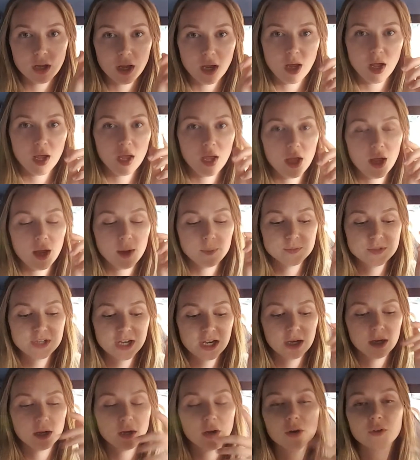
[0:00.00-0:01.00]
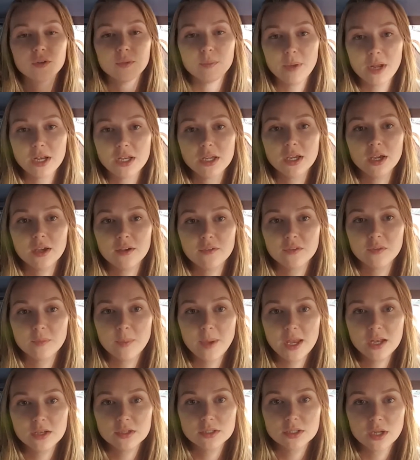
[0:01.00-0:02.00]
update, or the money I've
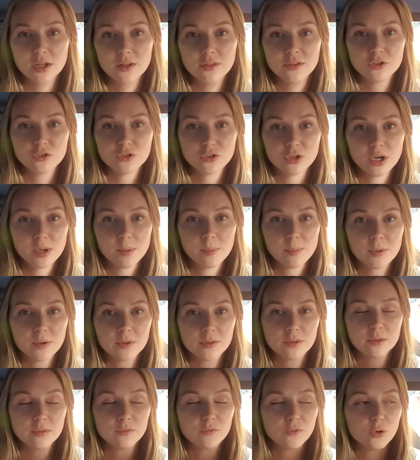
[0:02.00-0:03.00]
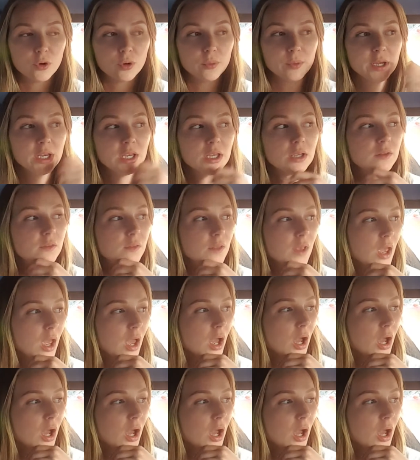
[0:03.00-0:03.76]
spent on the trip in 4 weeks.